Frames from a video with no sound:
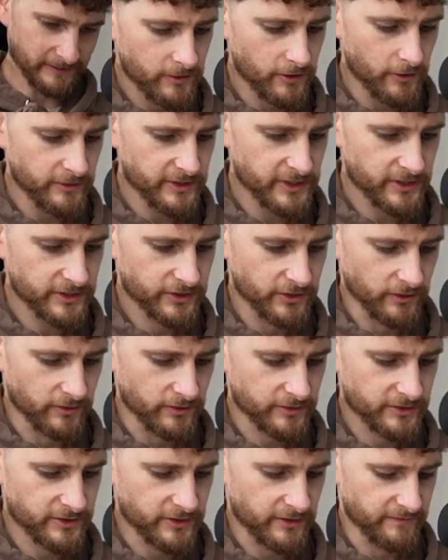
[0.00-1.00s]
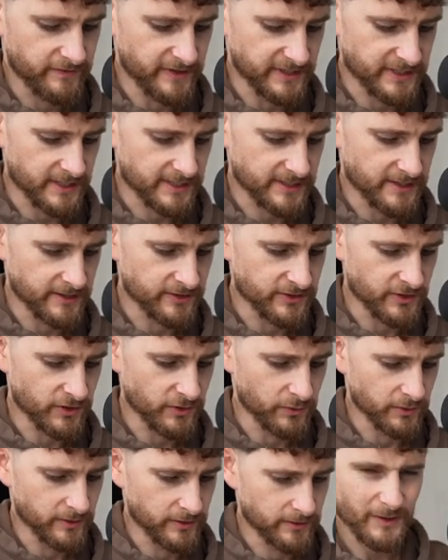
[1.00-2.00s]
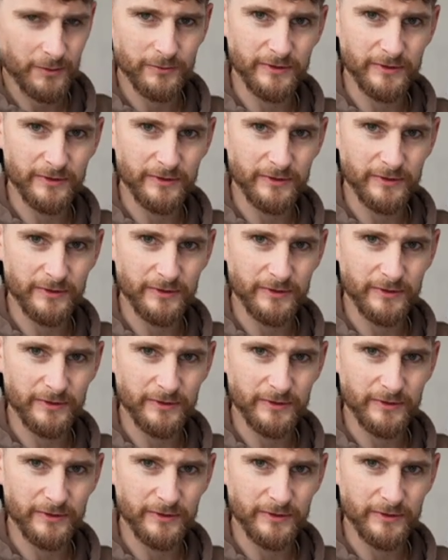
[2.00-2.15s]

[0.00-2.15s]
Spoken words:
Curious George visits the zoo.